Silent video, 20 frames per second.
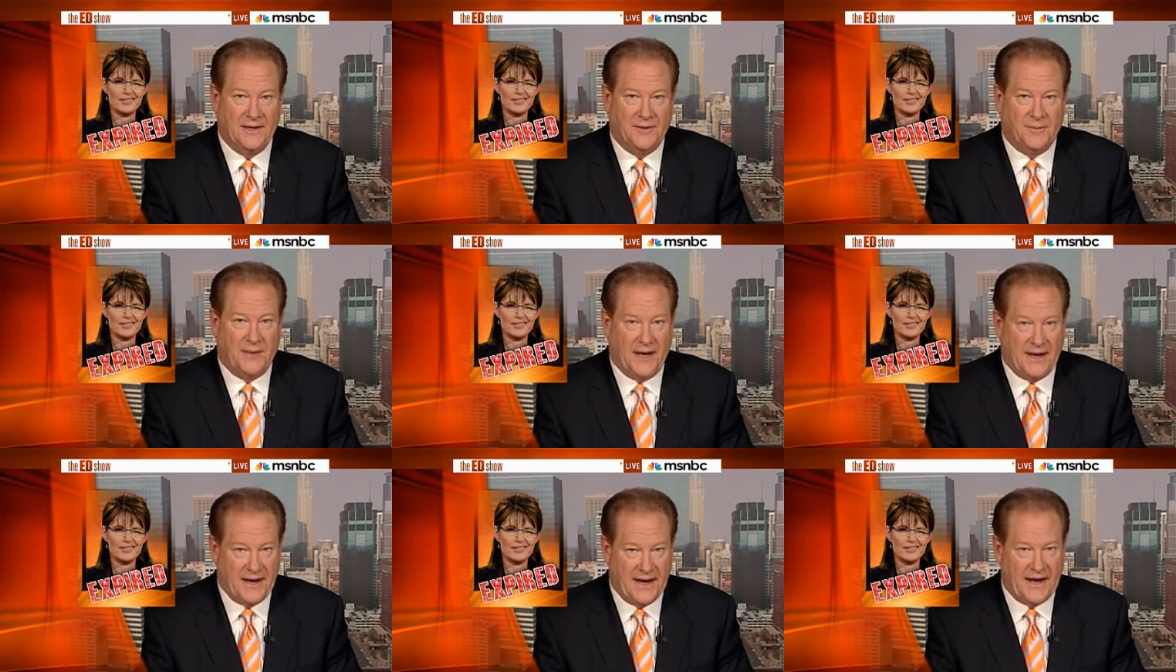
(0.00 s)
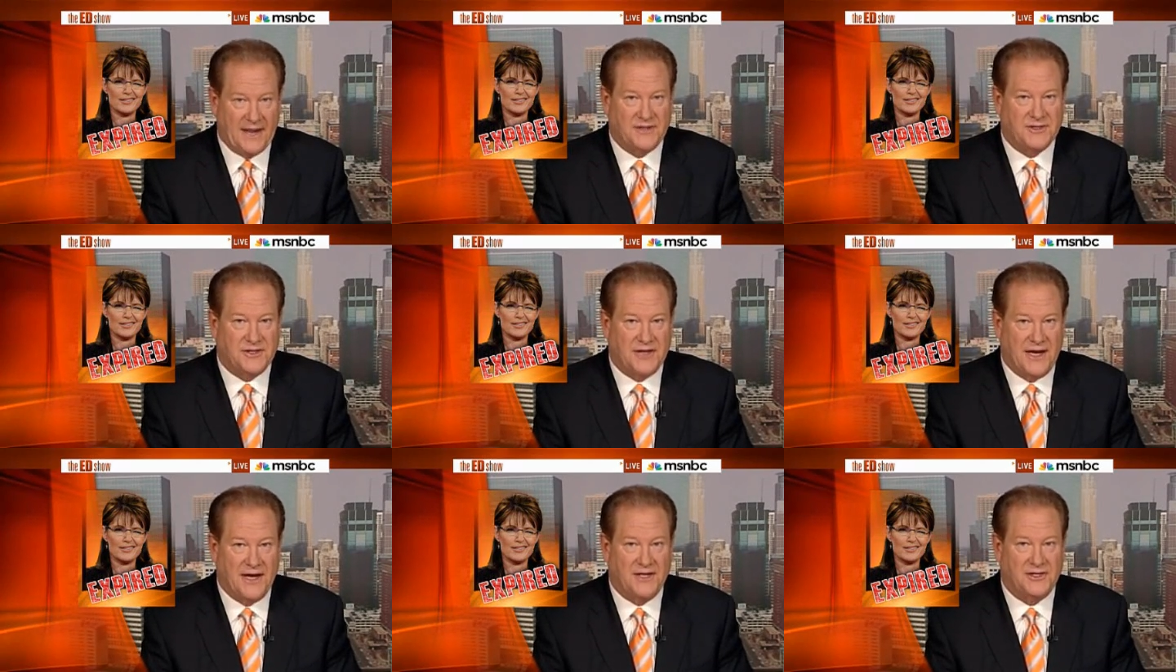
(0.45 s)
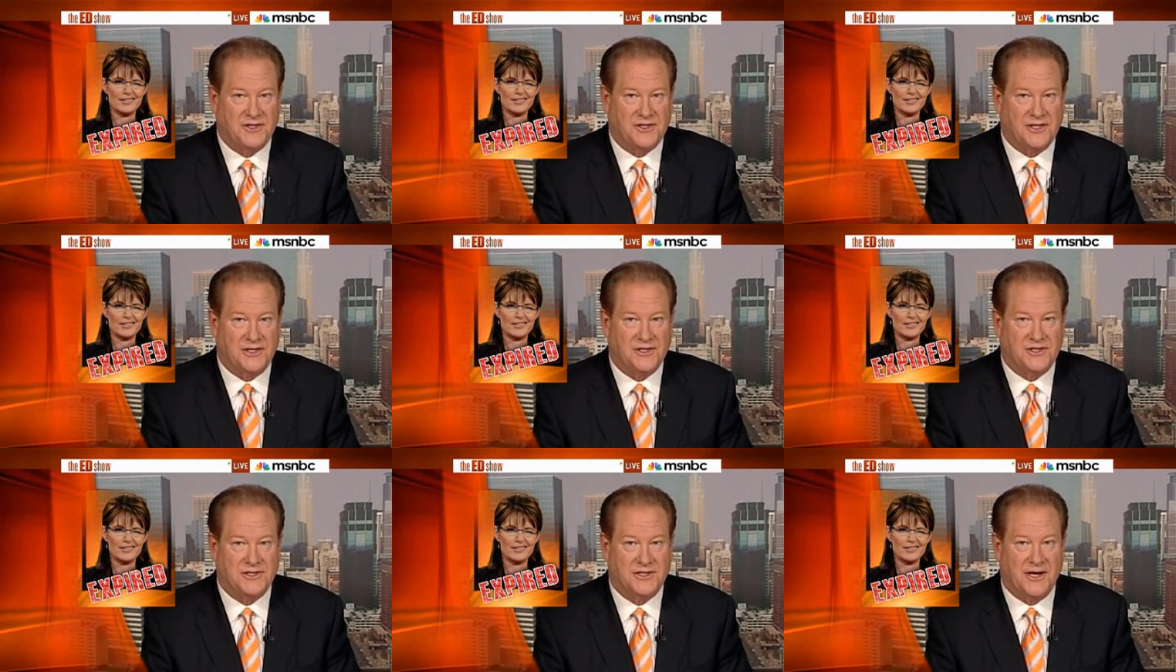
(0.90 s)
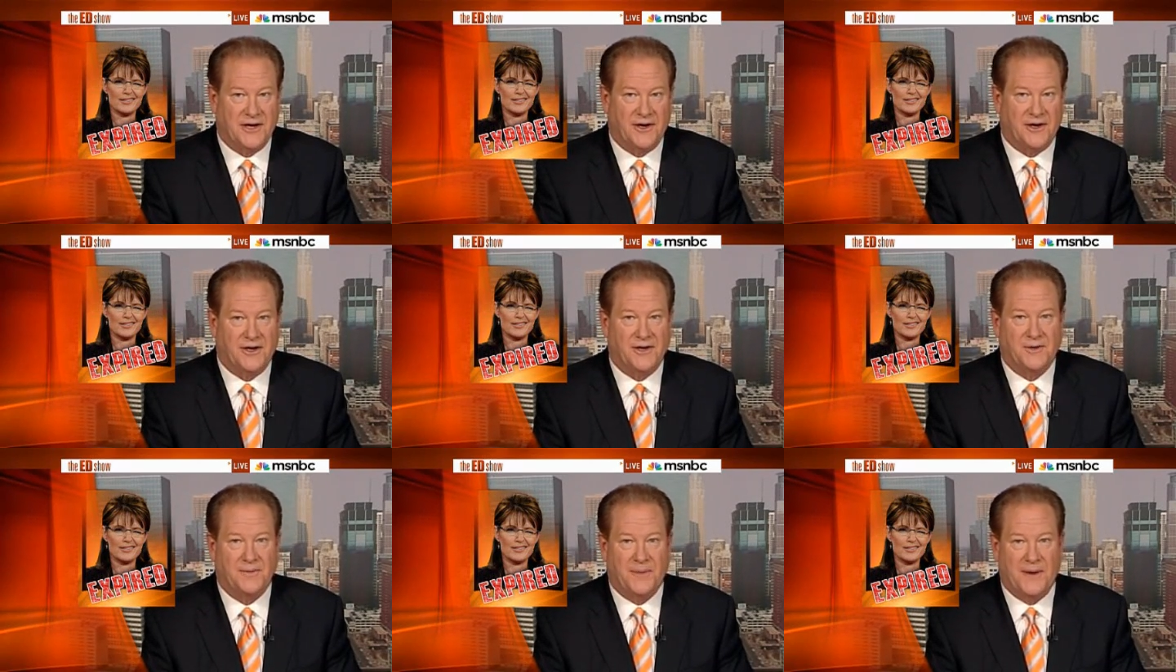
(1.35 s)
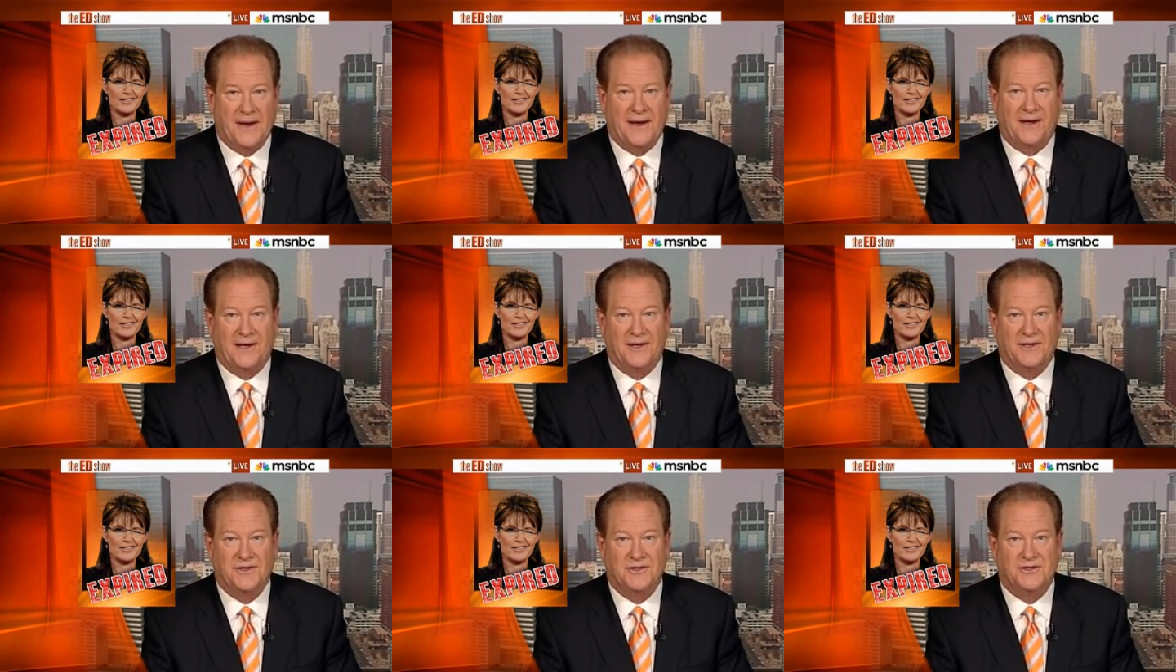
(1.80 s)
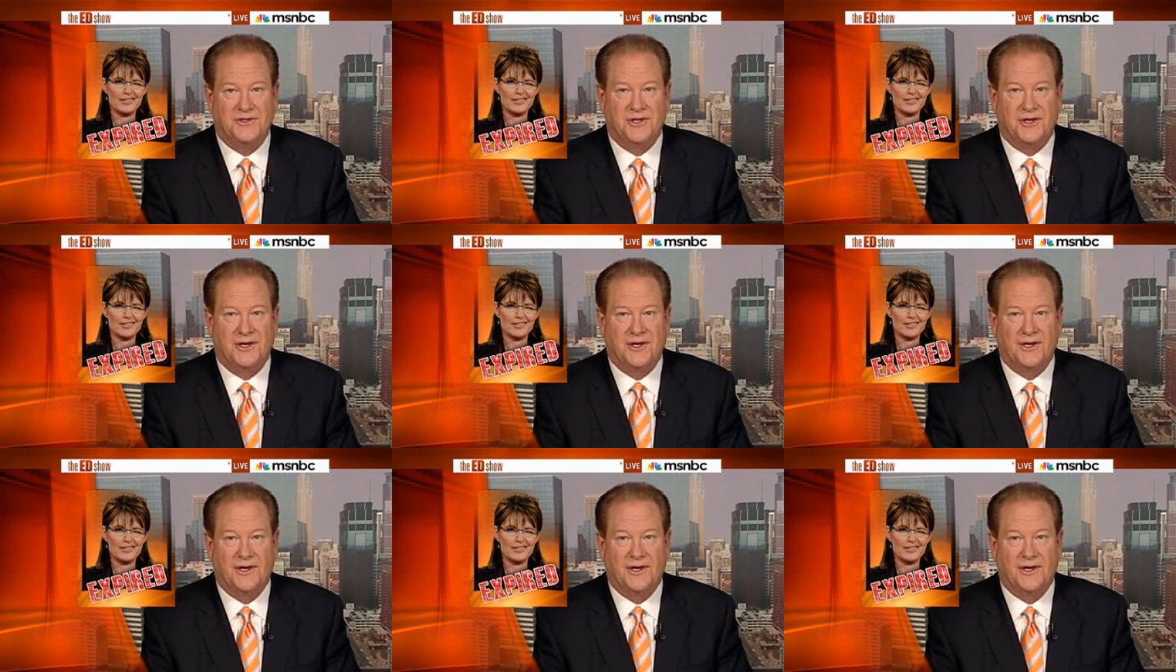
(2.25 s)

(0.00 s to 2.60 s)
My next guest says Sarah Palin's